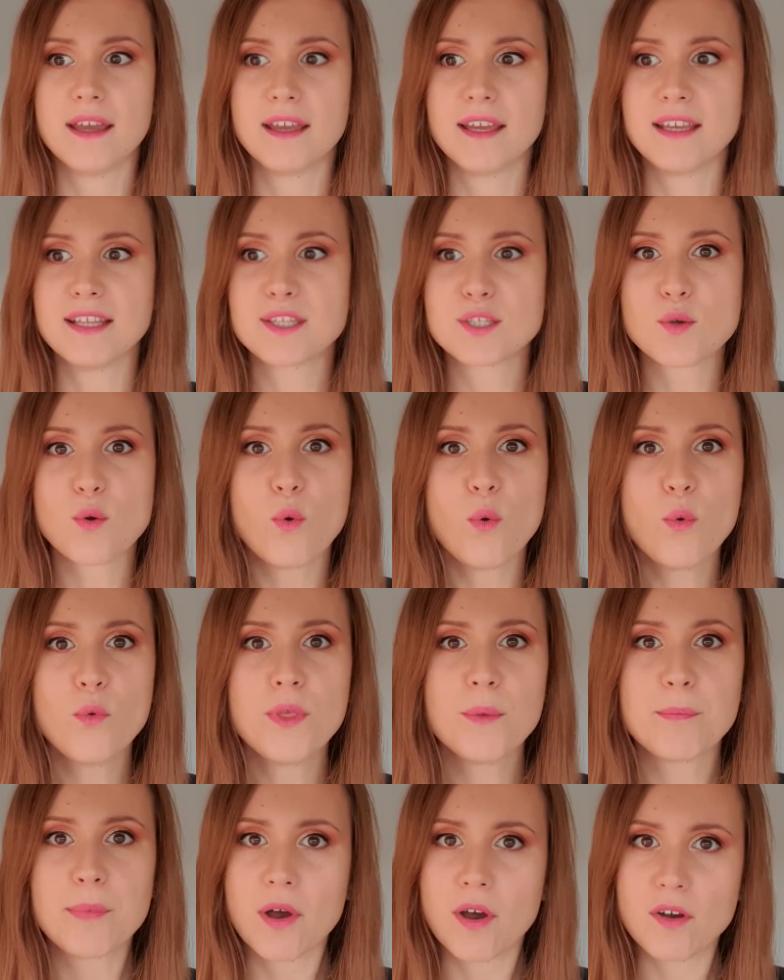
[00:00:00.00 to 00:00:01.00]
It's all
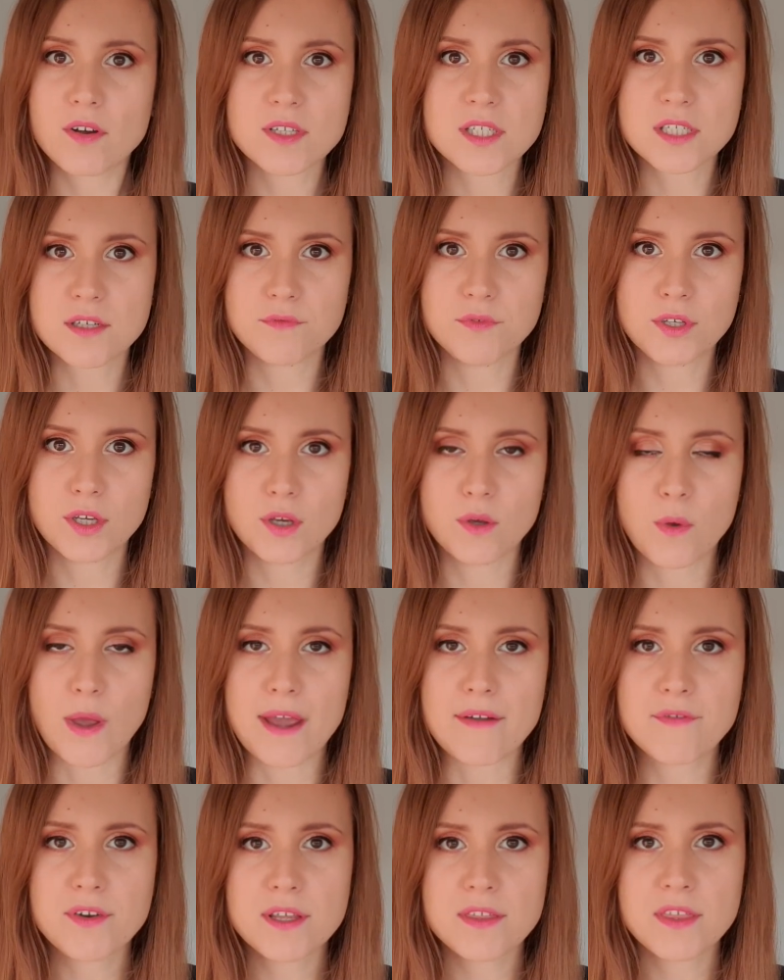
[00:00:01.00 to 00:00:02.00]
the parts of you.
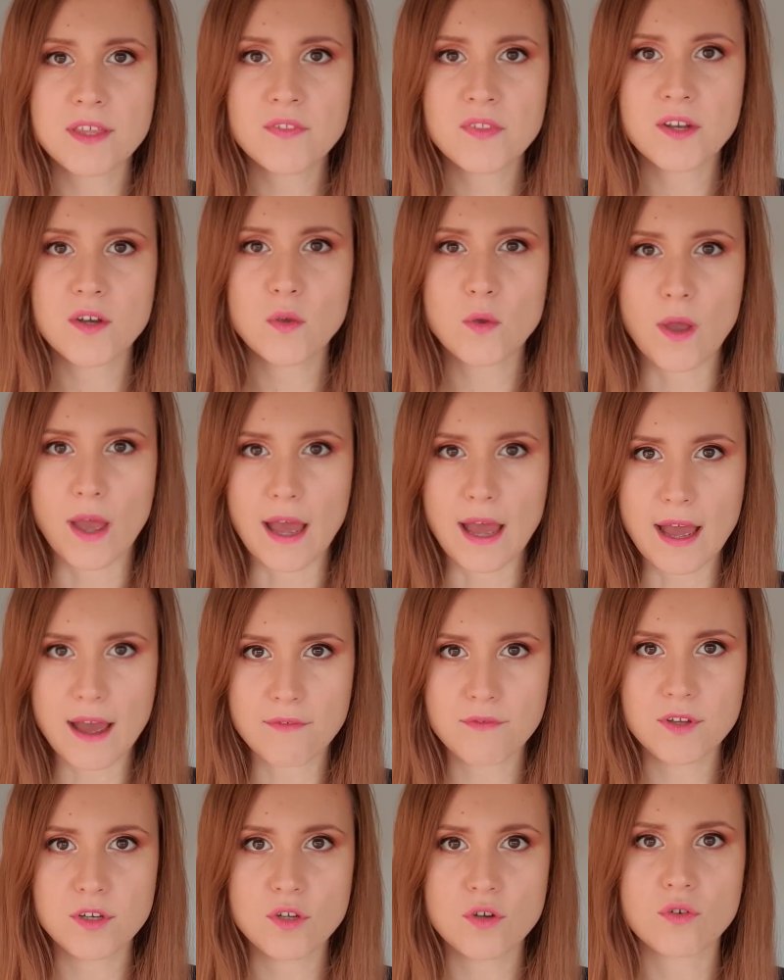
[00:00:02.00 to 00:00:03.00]
Everything that you
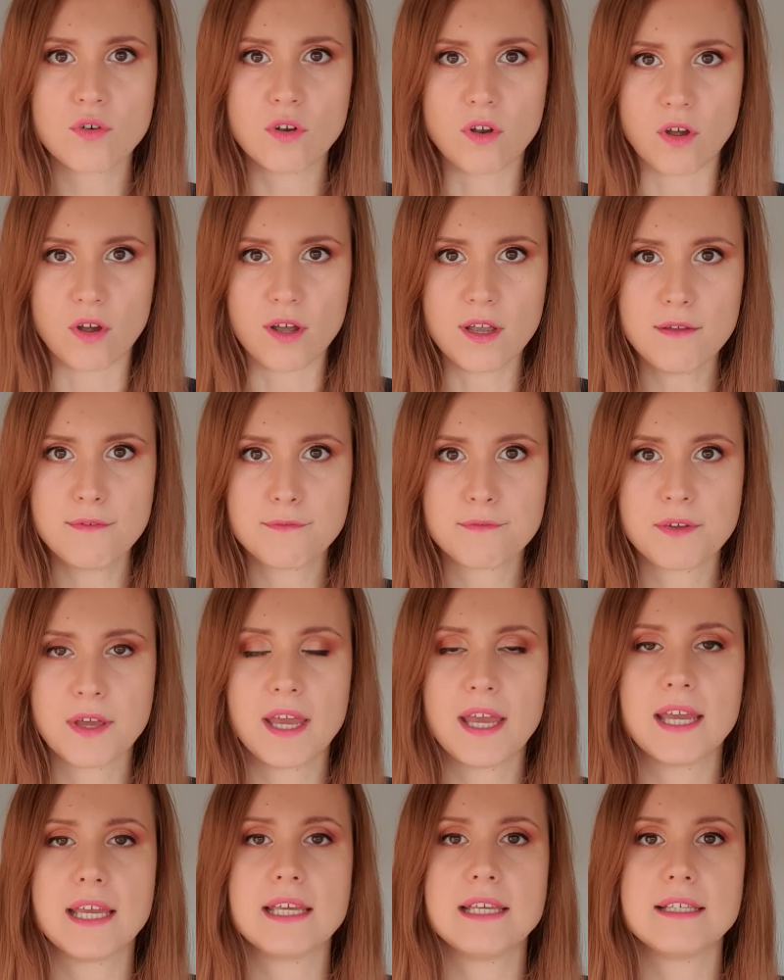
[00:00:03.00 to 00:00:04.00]
have in your life
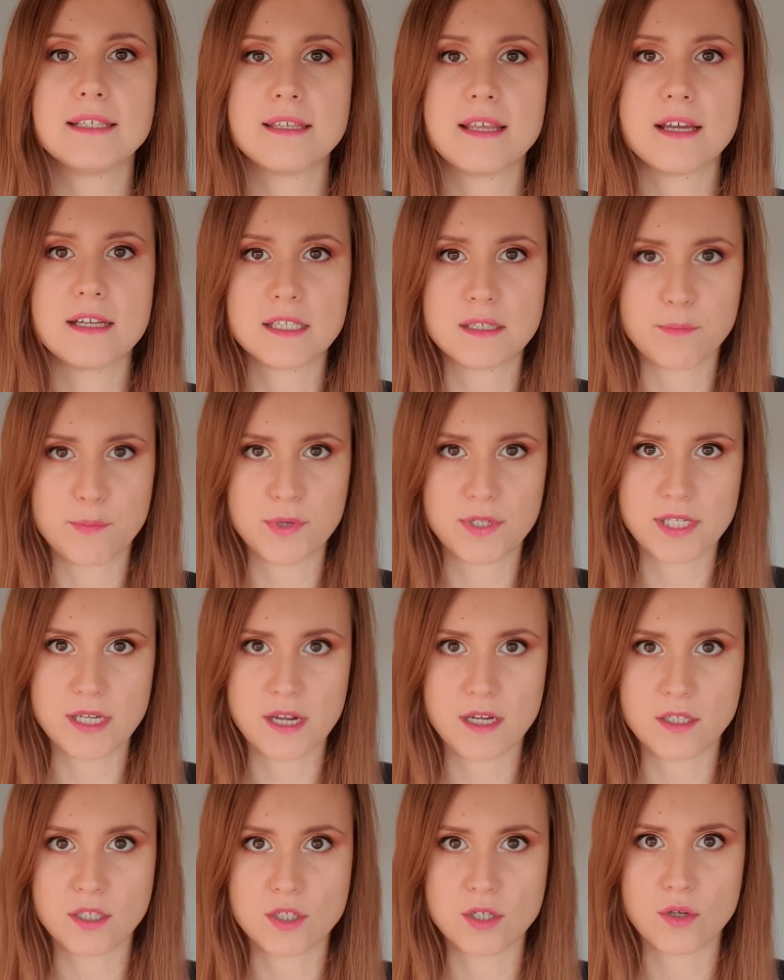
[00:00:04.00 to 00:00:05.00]
is there to
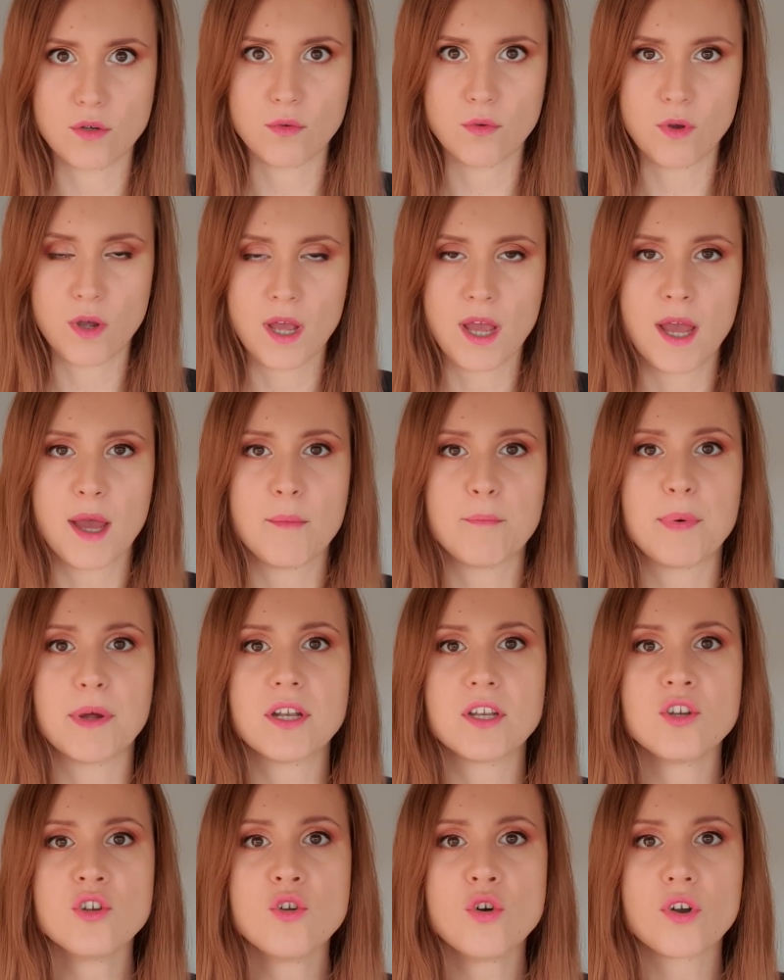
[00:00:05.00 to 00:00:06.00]
protect you,
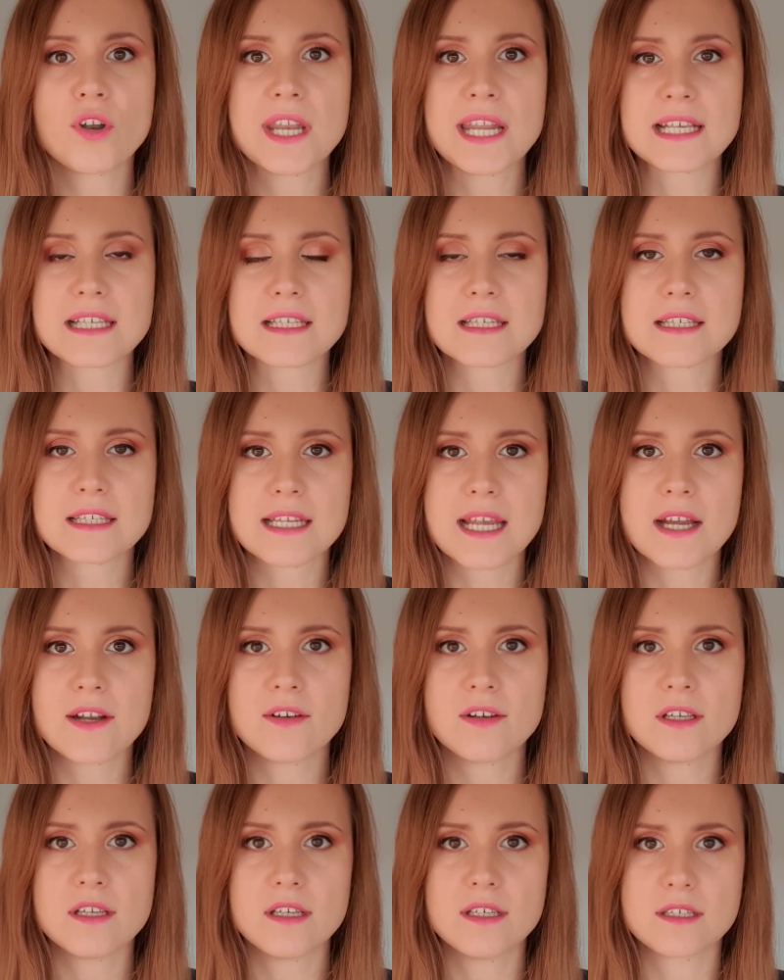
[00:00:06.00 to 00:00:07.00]
but not
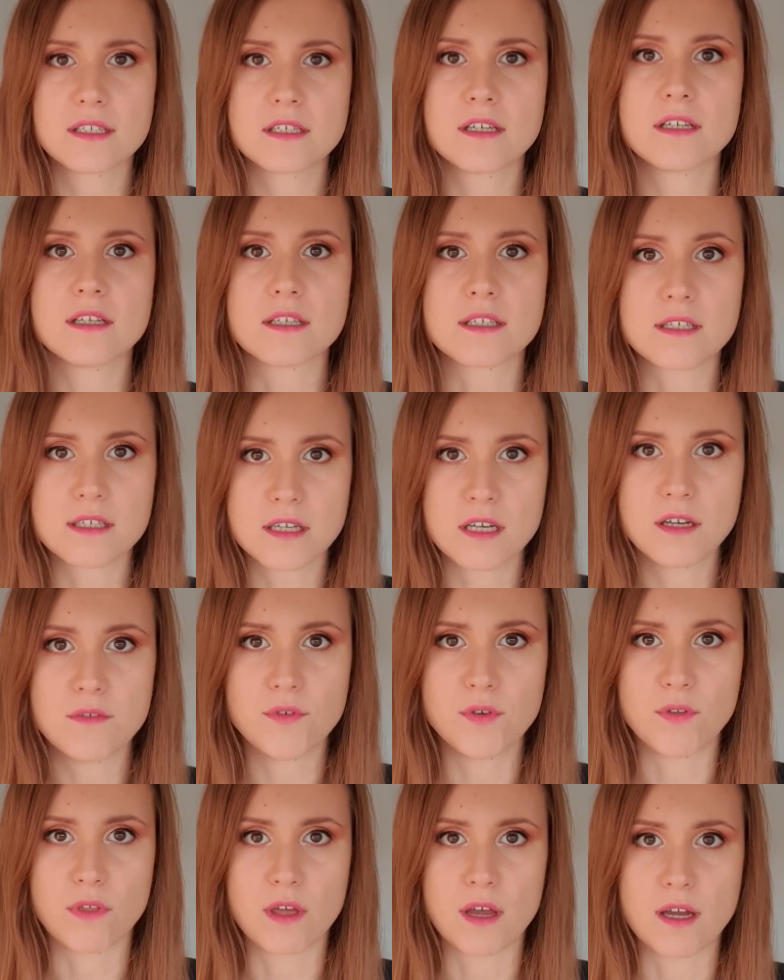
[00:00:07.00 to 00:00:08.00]
necessarily is going to serve
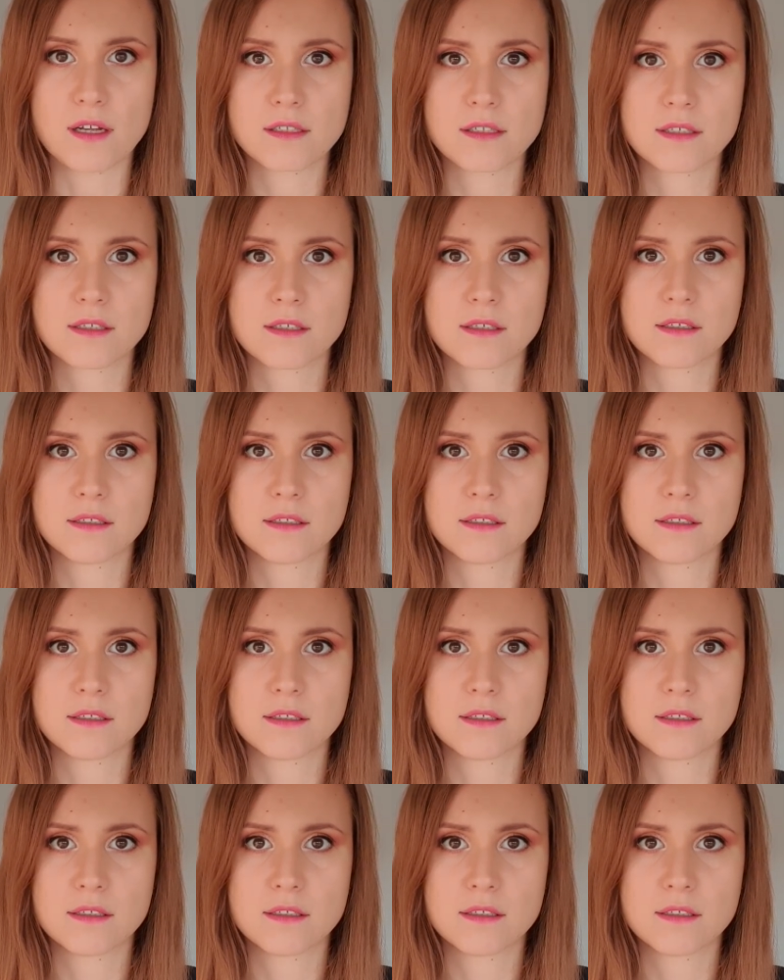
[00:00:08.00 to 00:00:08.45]
you that.